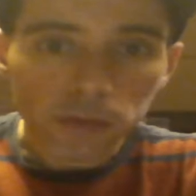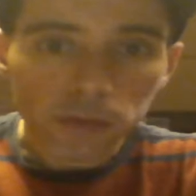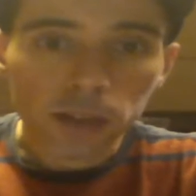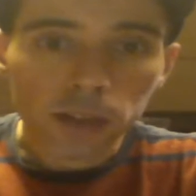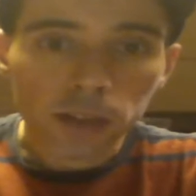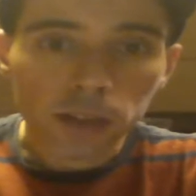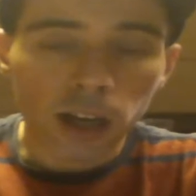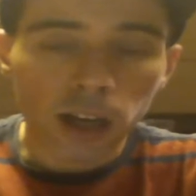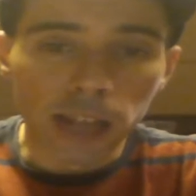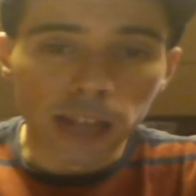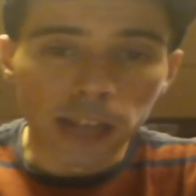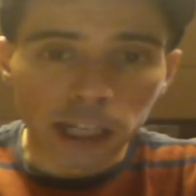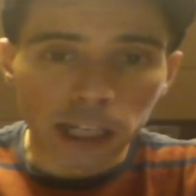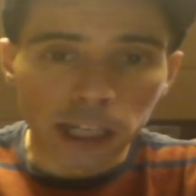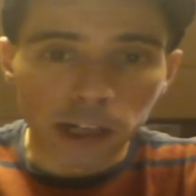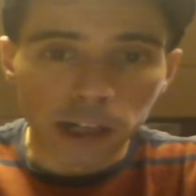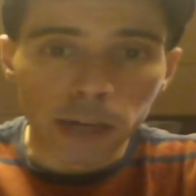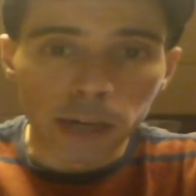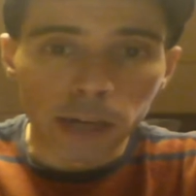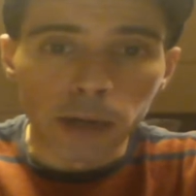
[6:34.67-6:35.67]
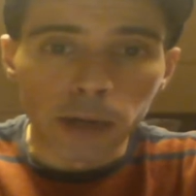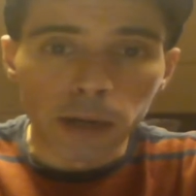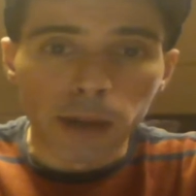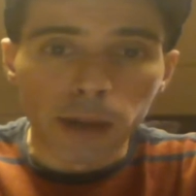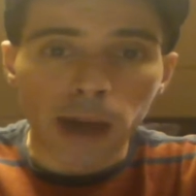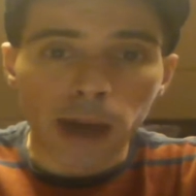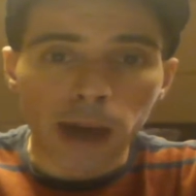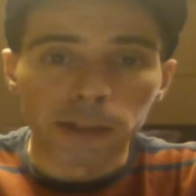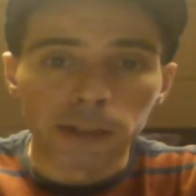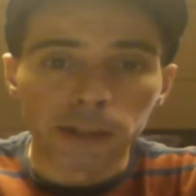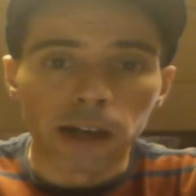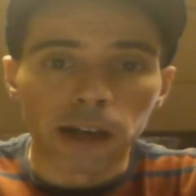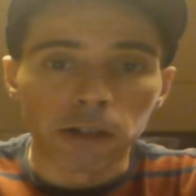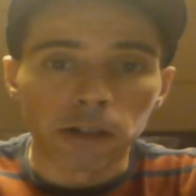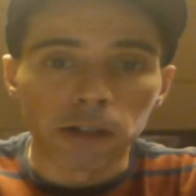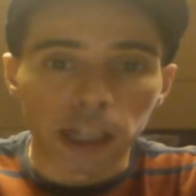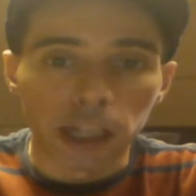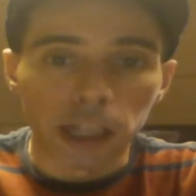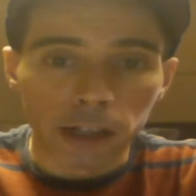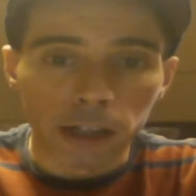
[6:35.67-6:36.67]
on that screen when it pops up.
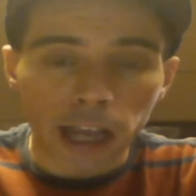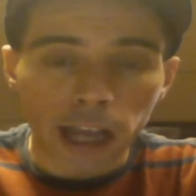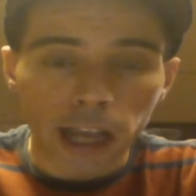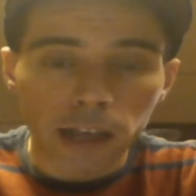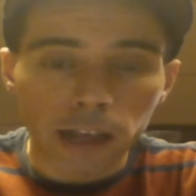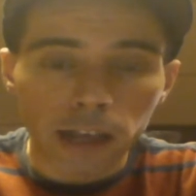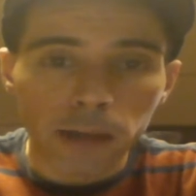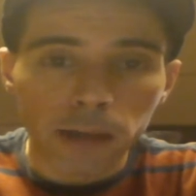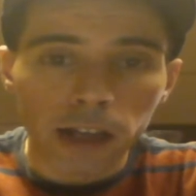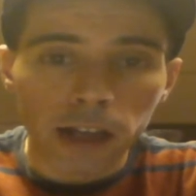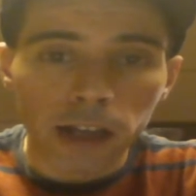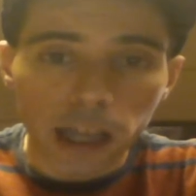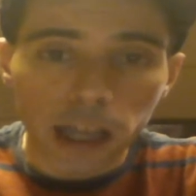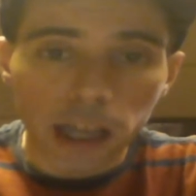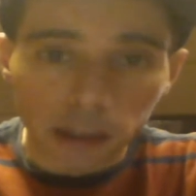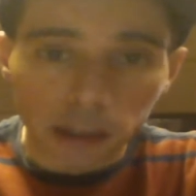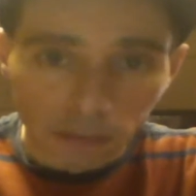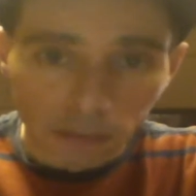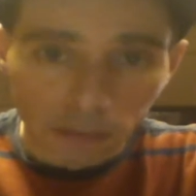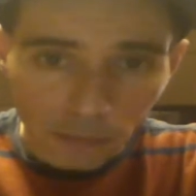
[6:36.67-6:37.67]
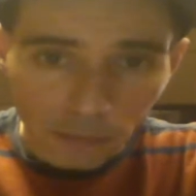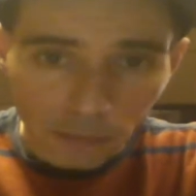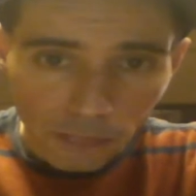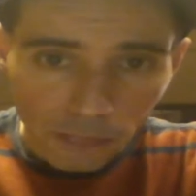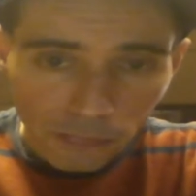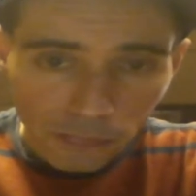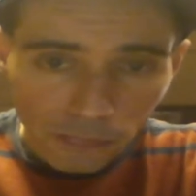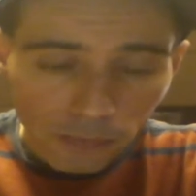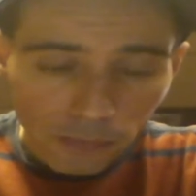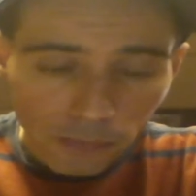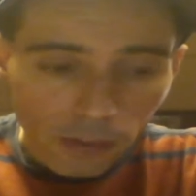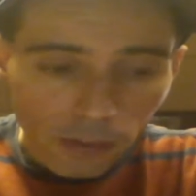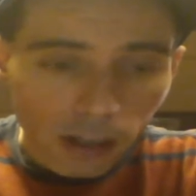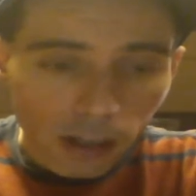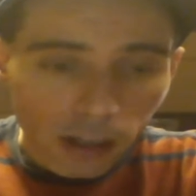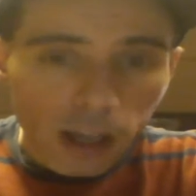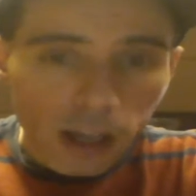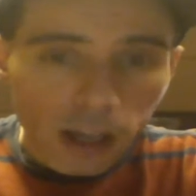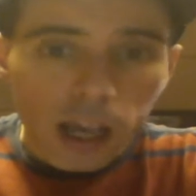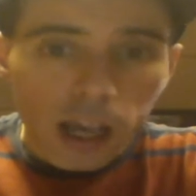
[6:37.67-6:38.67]
Click Create Community.
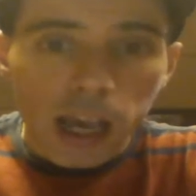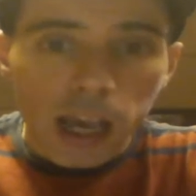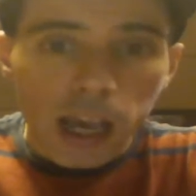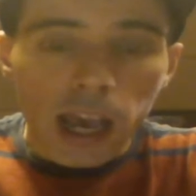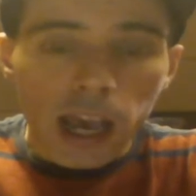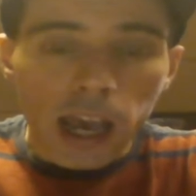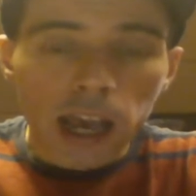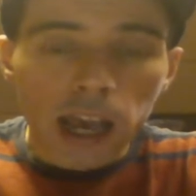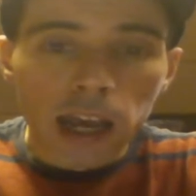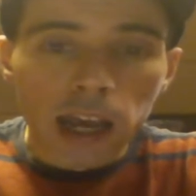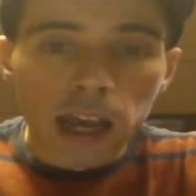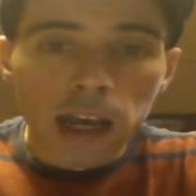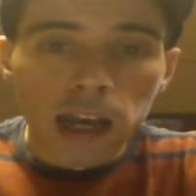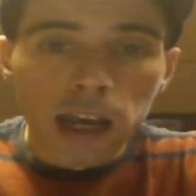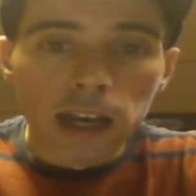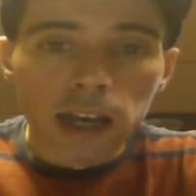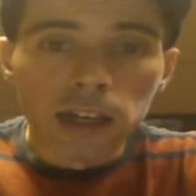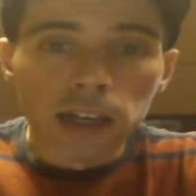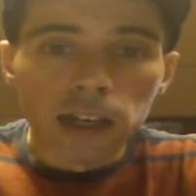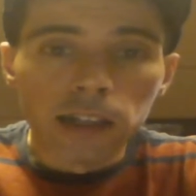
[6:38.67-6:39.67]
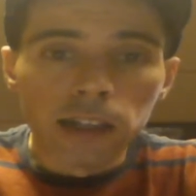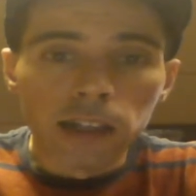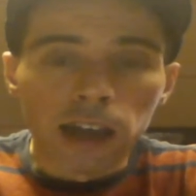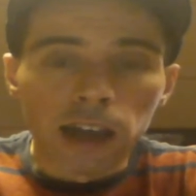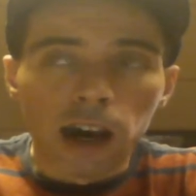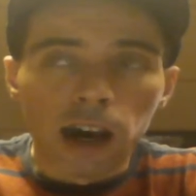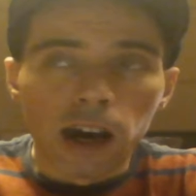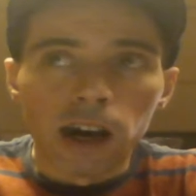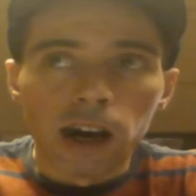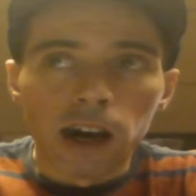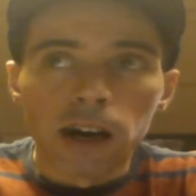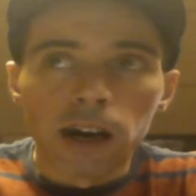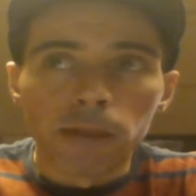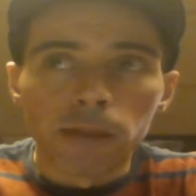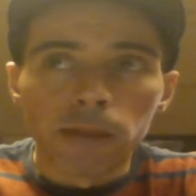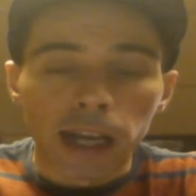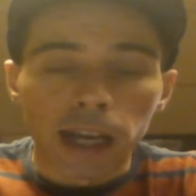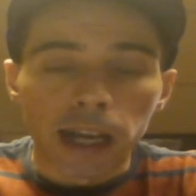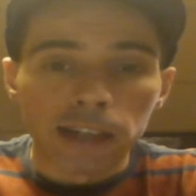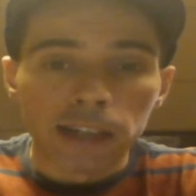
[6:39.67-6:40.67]
And
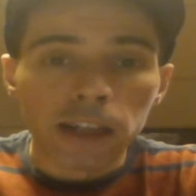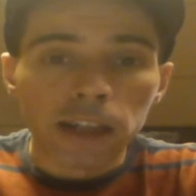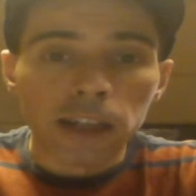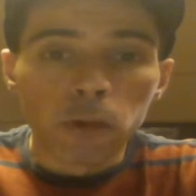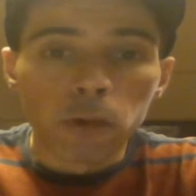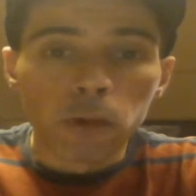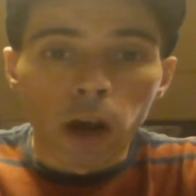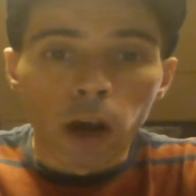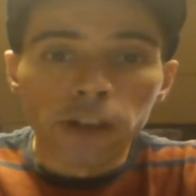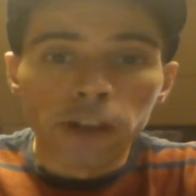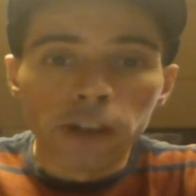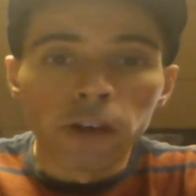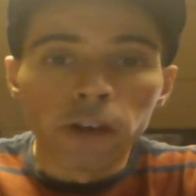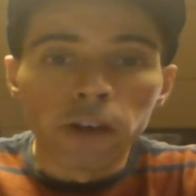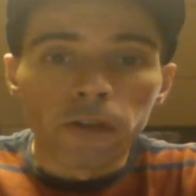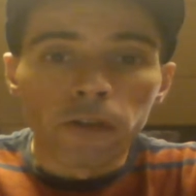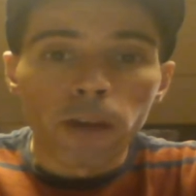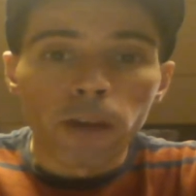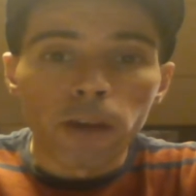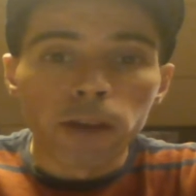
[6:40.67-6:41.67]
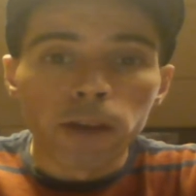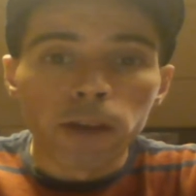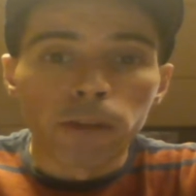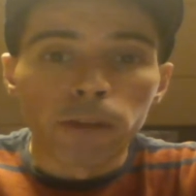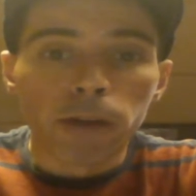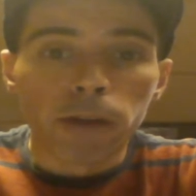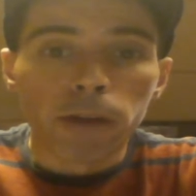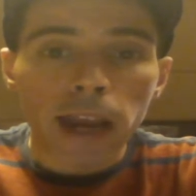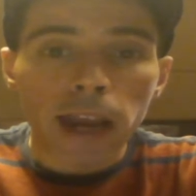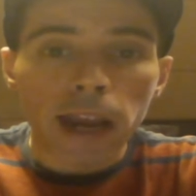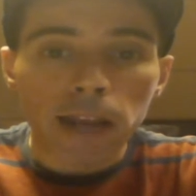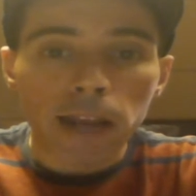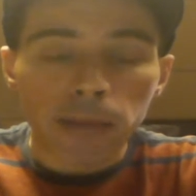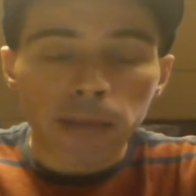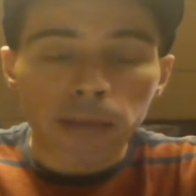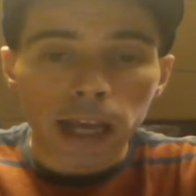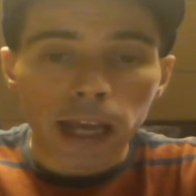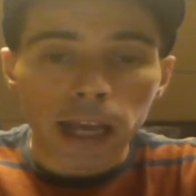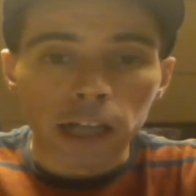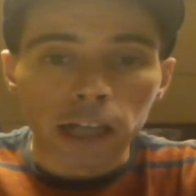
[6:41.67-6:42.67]
like I said, you want to do it from your brand
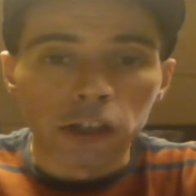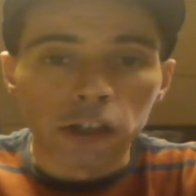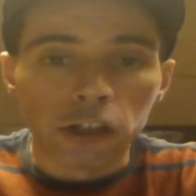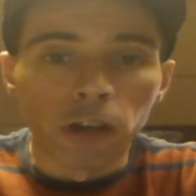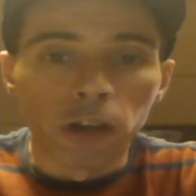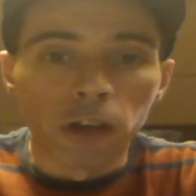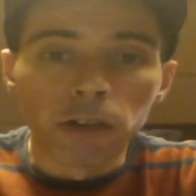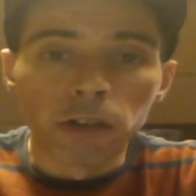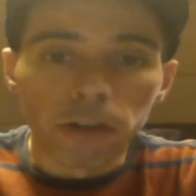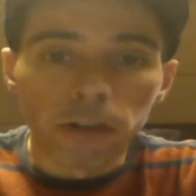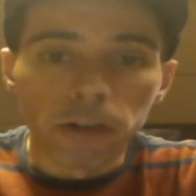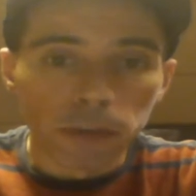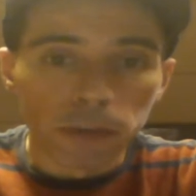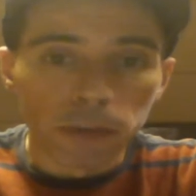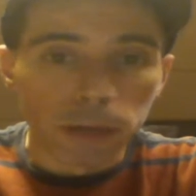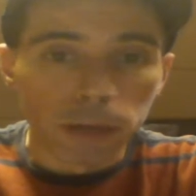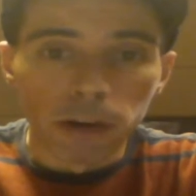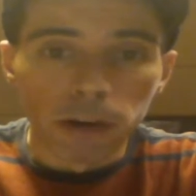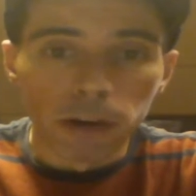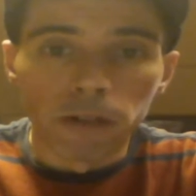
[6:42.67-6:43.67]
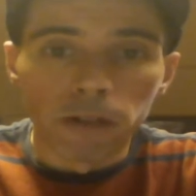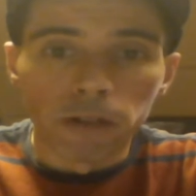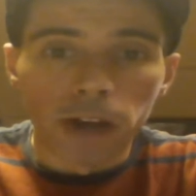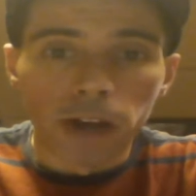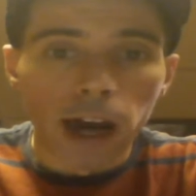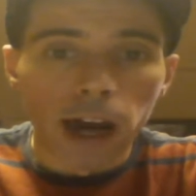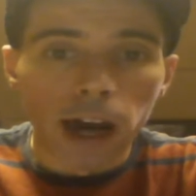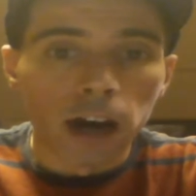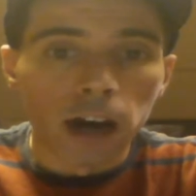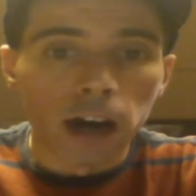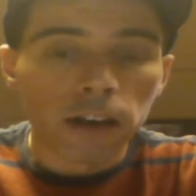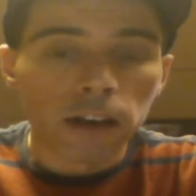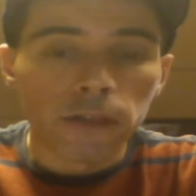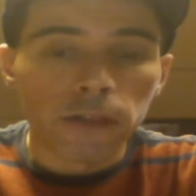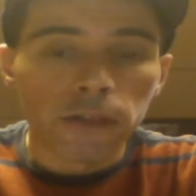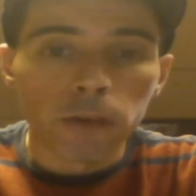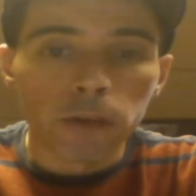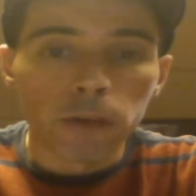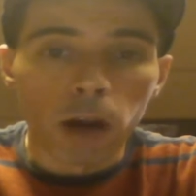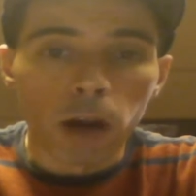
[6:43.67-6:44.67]
page. Don't do it from your profile.
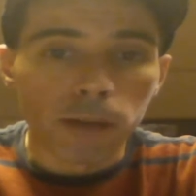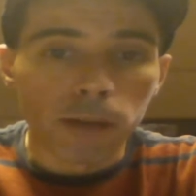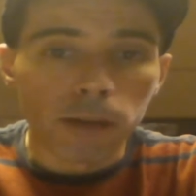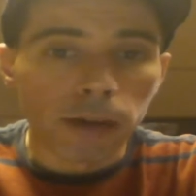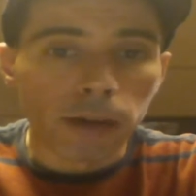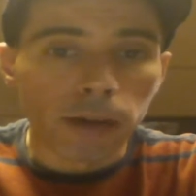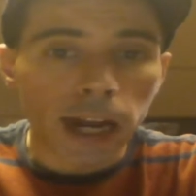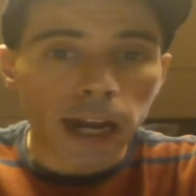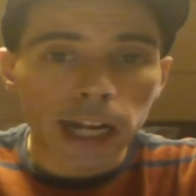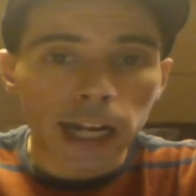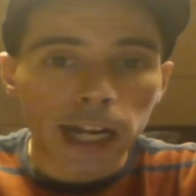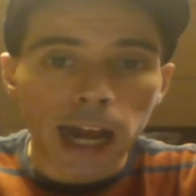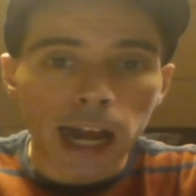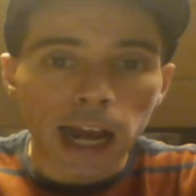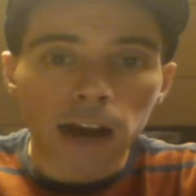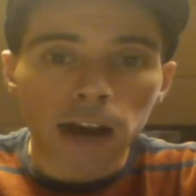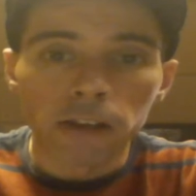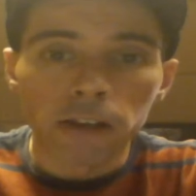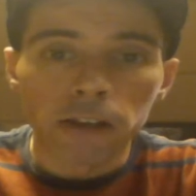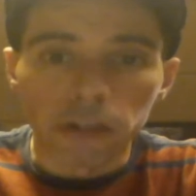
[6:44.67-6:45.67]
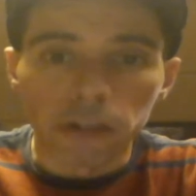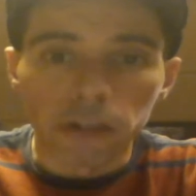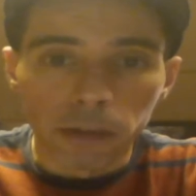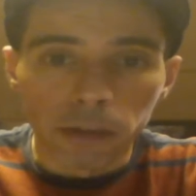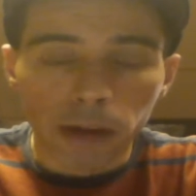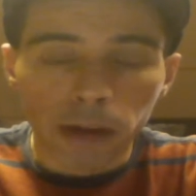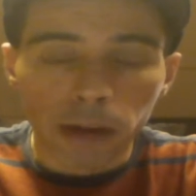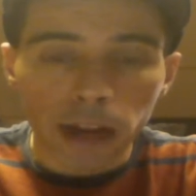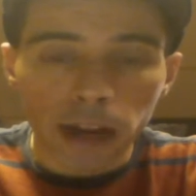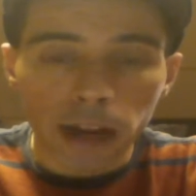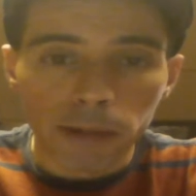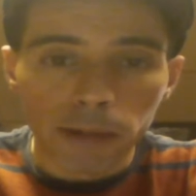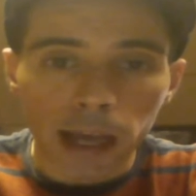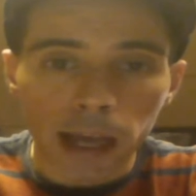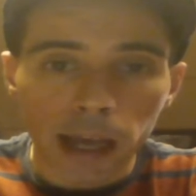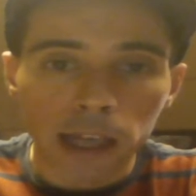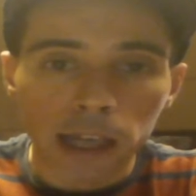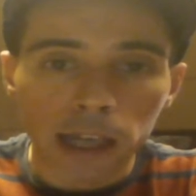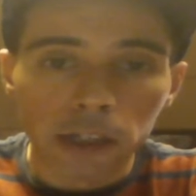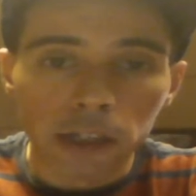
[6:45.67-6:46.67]
If you want to brand it out, use the brand
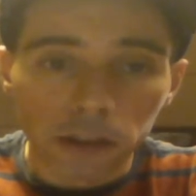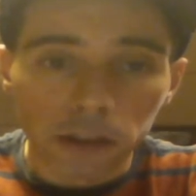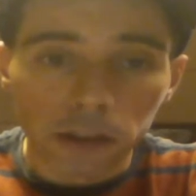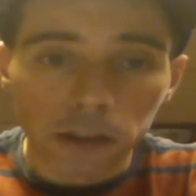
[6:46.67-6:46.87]
page.